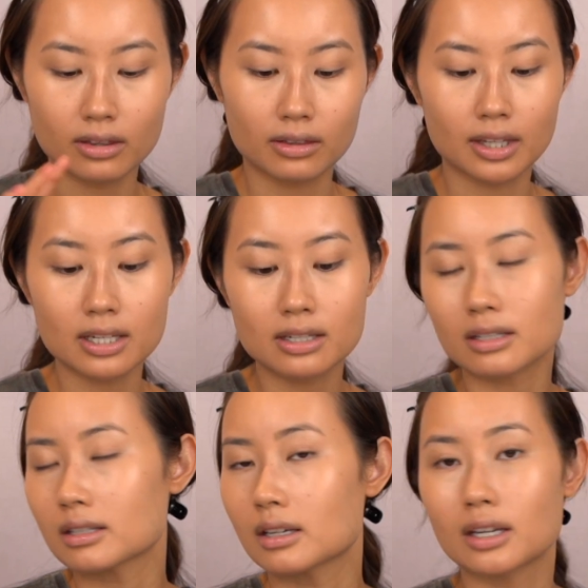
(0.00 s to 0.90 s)

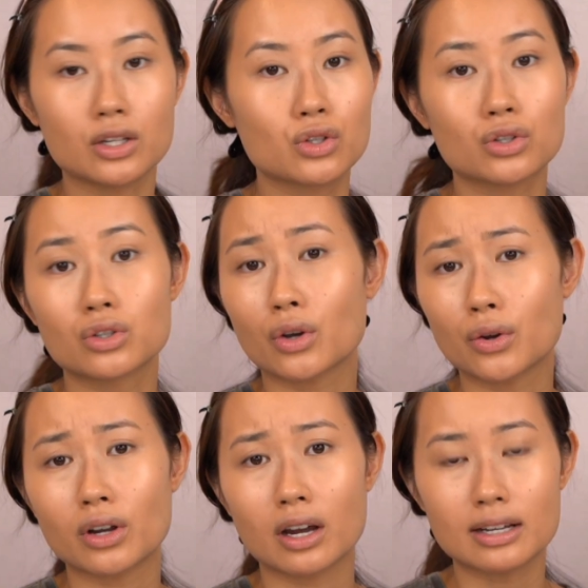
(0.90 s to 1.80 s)
This is so
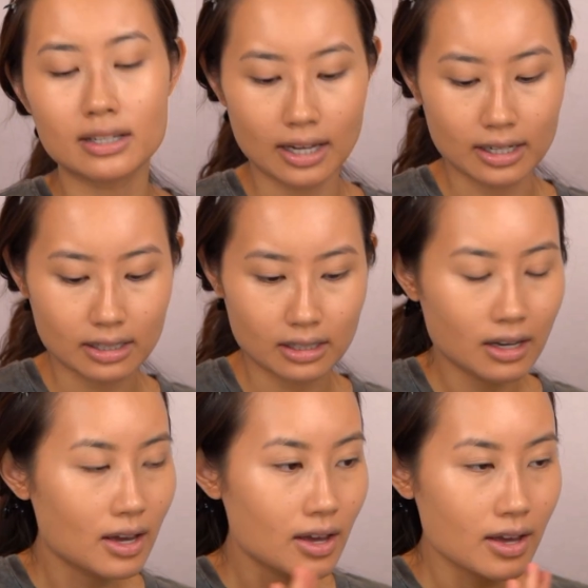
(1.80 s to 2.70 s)
nice. It's
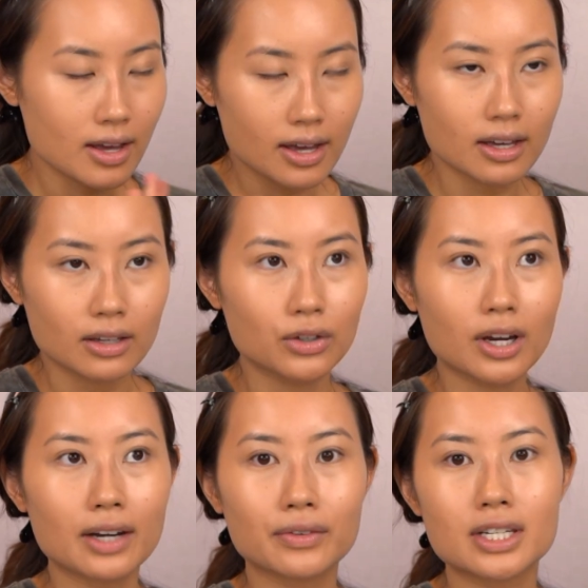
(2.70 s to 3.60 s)
You
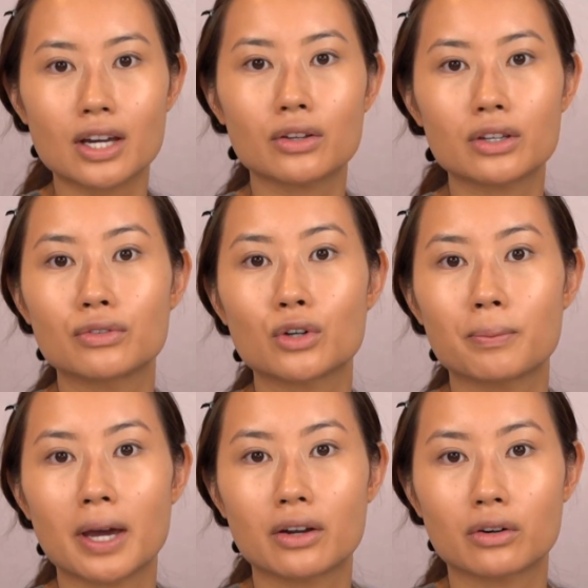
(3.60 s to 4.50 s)
can't even tell that you've got
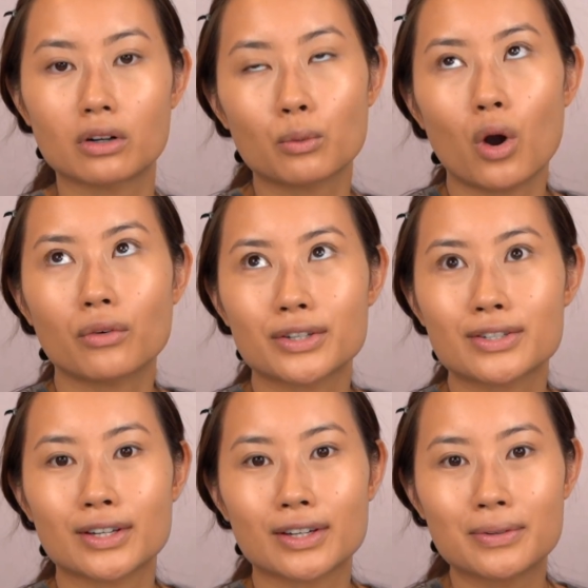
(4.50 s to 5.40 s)
powder on. Well,
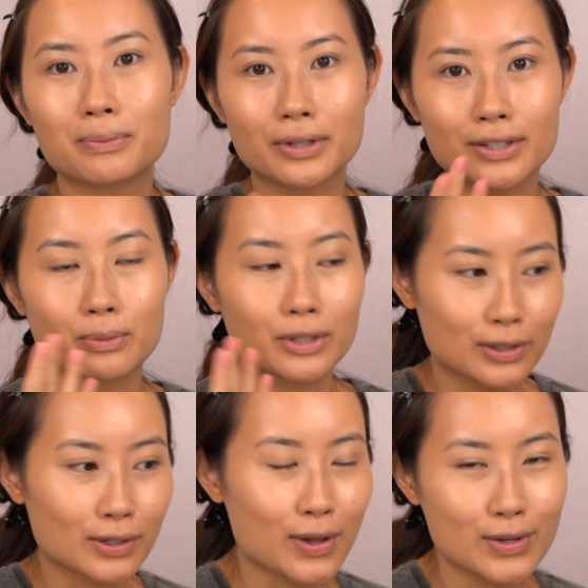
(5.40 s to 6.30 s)
obviously, because when you
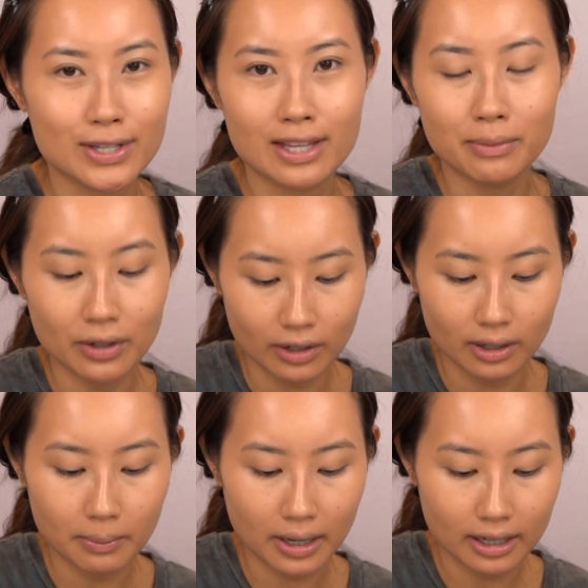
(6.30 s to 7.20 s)
look close in the
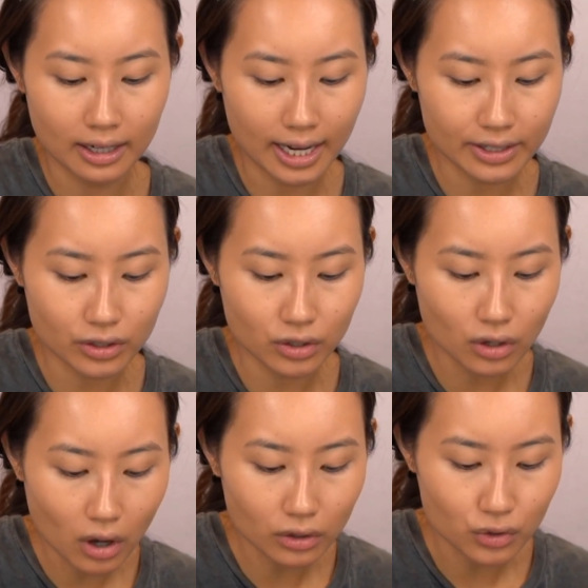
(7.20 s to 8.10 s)
mirror, but it's
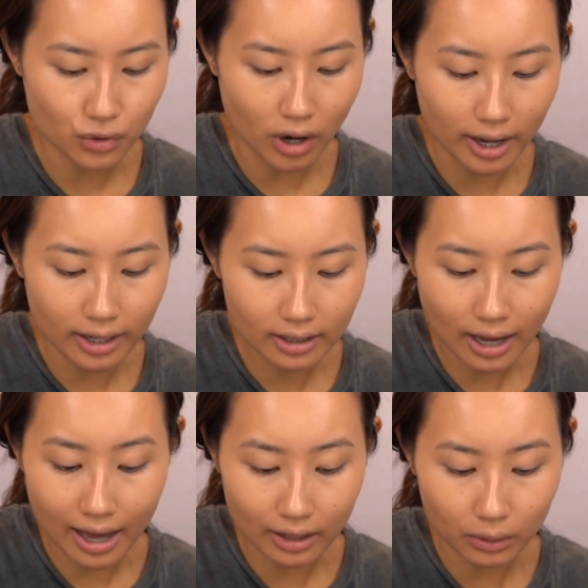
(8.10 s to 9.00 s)
not drying
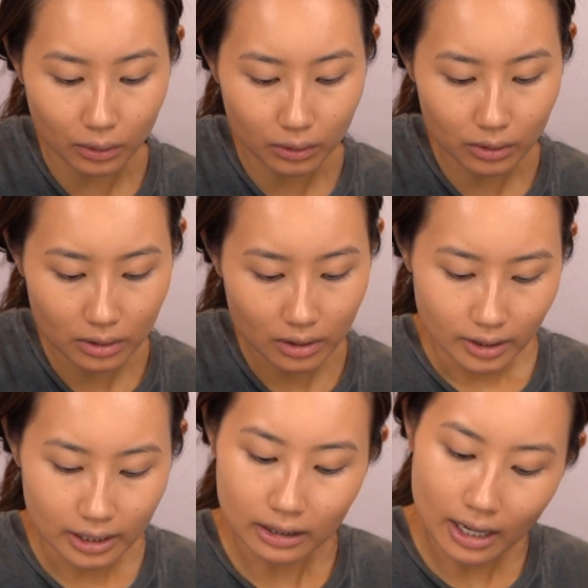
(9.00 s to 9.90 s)
at all.
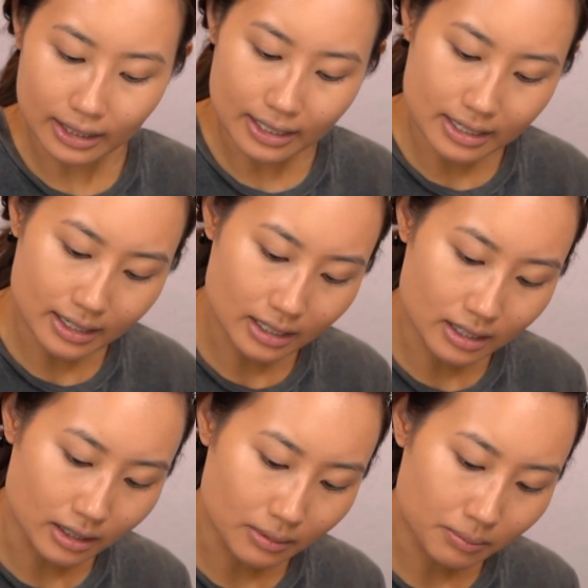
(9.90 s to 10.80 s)
It lightly sets
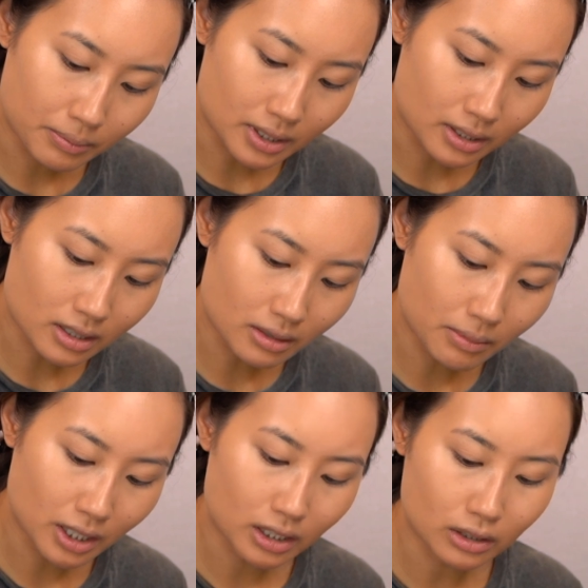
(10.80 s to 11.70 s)
it, but doesn't
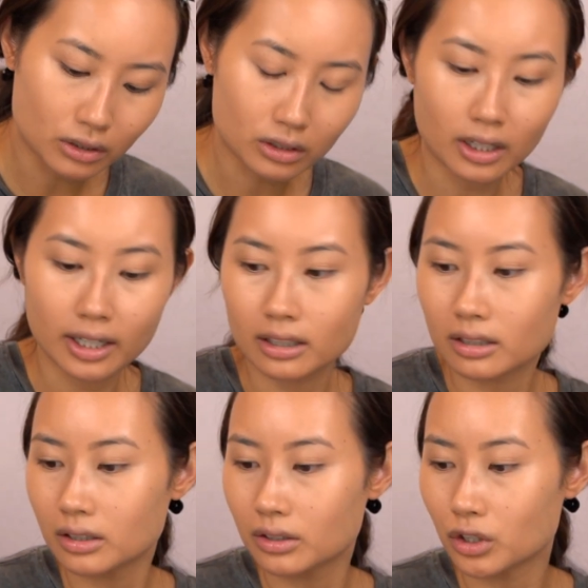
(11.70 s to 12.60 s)
make you look like
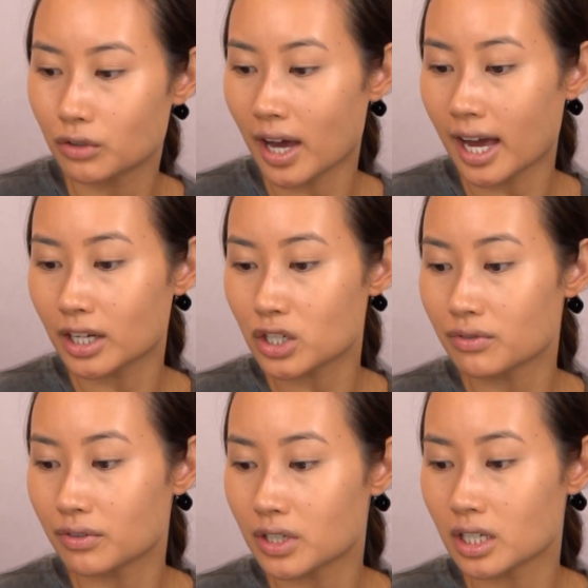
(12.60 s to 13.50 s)
you've aged
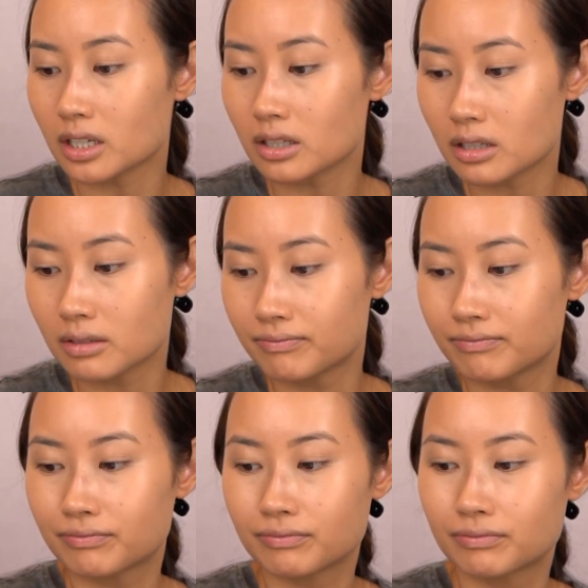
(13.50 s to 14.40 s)
50 years.
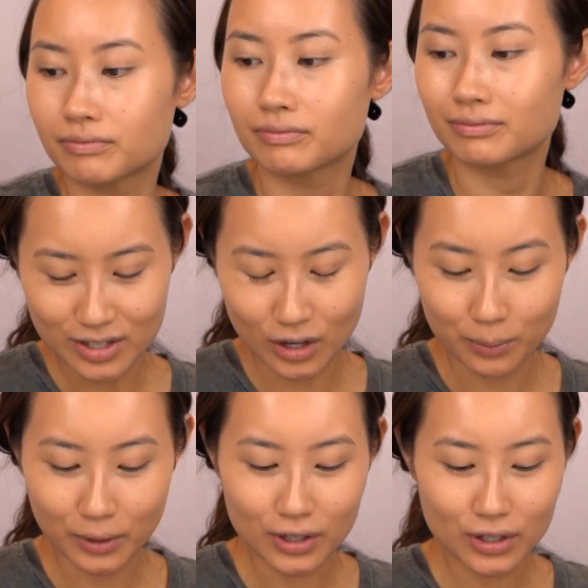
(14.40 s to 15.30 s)
So
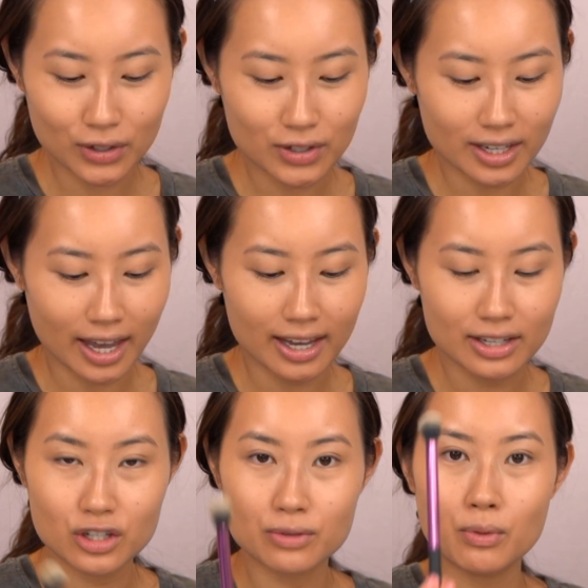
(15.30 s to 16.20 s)
I'm going to use a
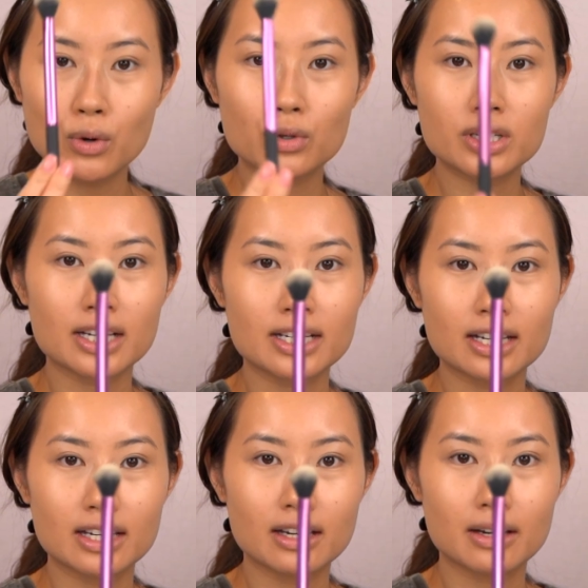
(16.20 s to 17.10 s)
small
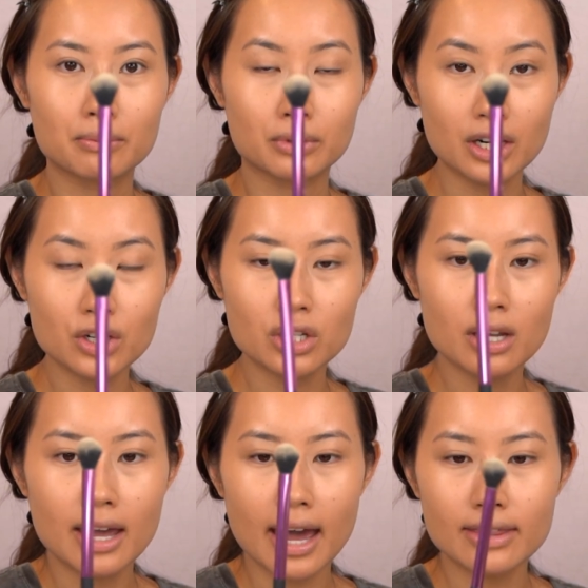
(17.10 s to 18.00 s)
setting brush,
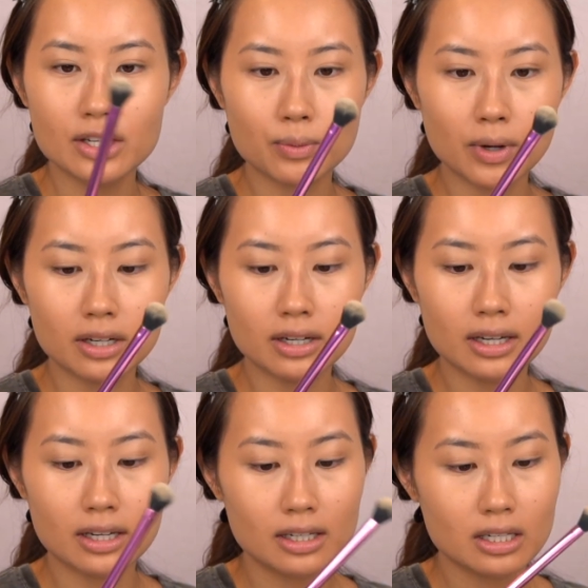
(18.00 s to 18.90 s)
and this one
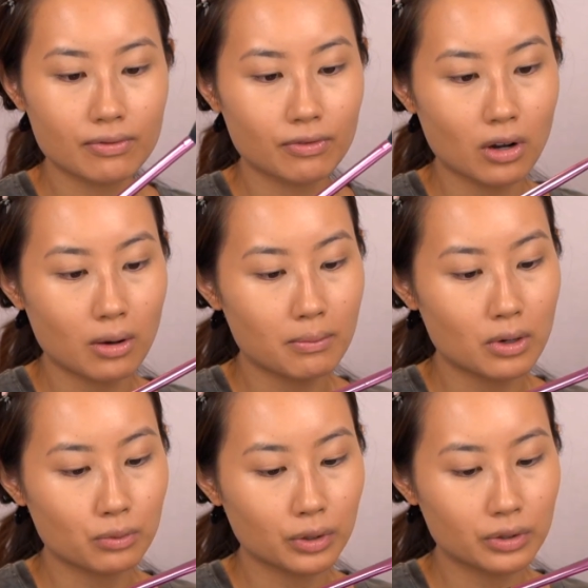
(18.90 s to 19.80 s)
is
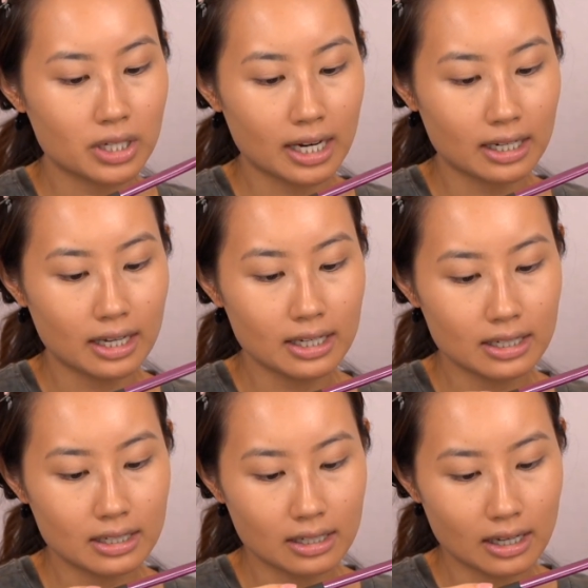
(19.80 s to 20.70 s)
from Real
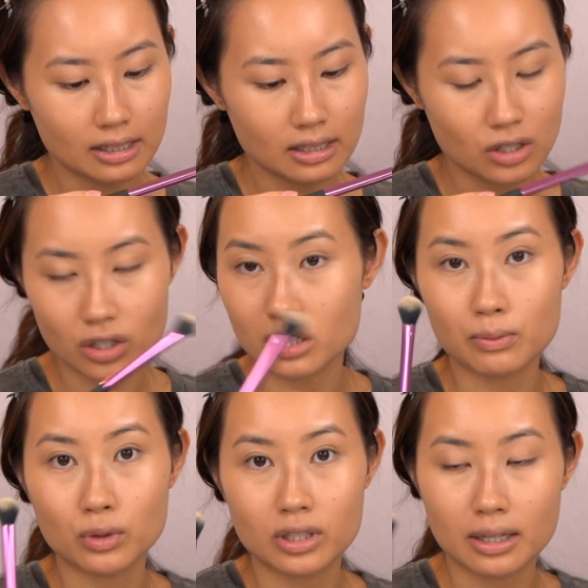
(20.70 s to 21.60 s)
Techniques. It's just a
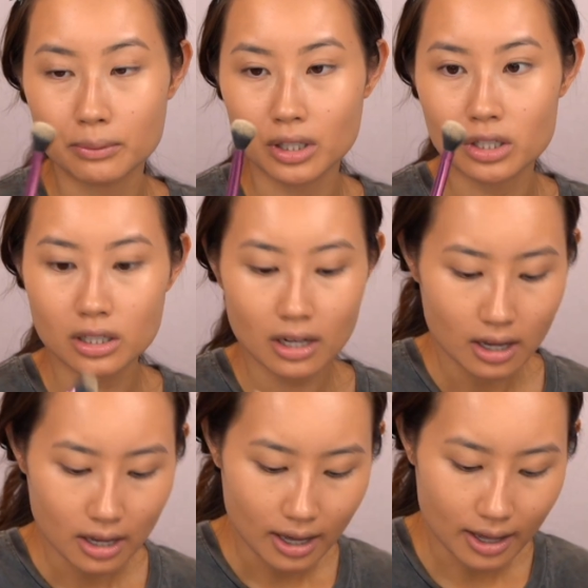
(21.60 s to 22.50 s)
small setting brush
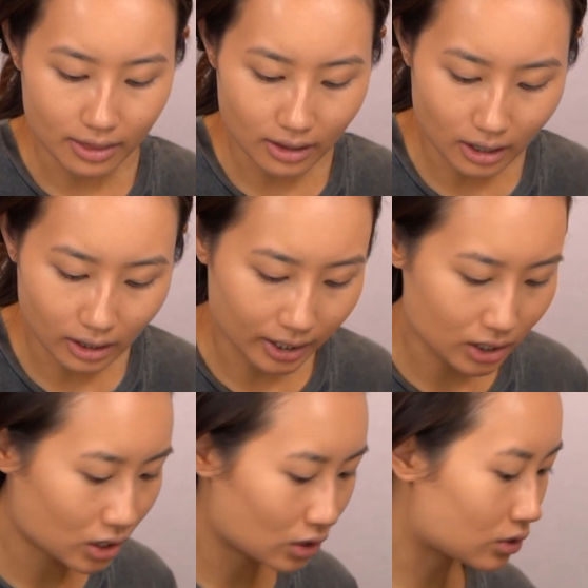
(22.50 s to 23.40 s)
that I like
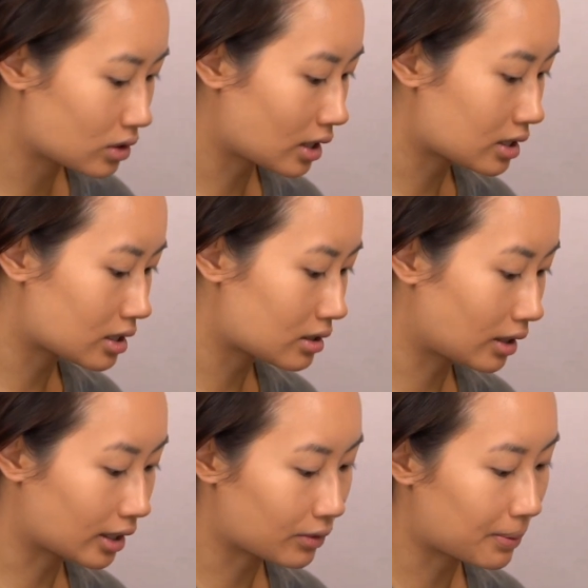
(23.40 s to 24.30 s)
to use under,
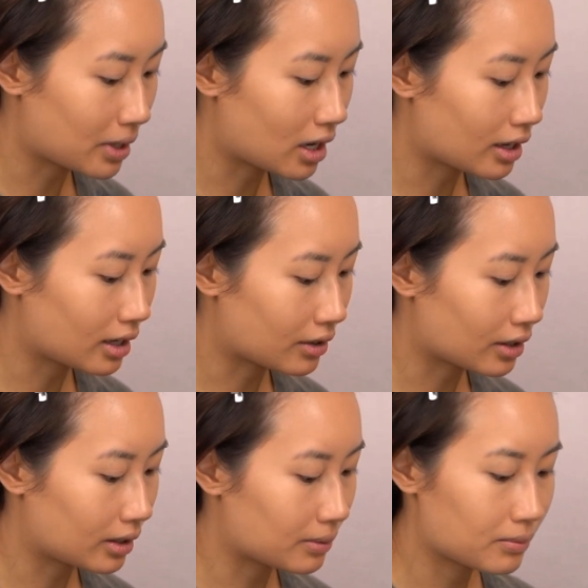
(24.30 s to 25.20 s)
like around my eye
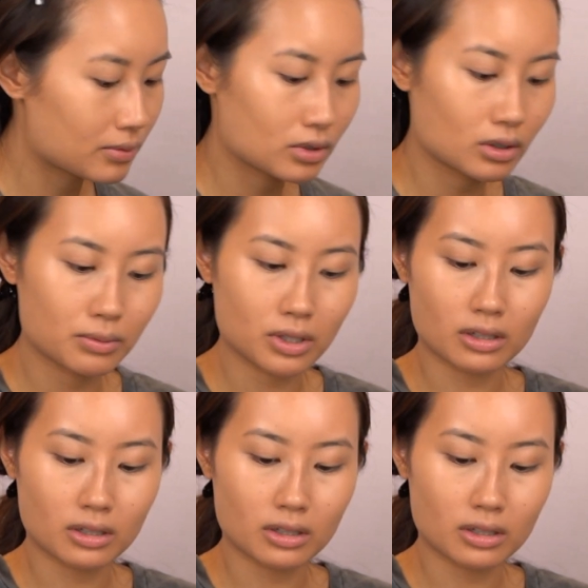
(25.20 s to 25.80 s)
area. So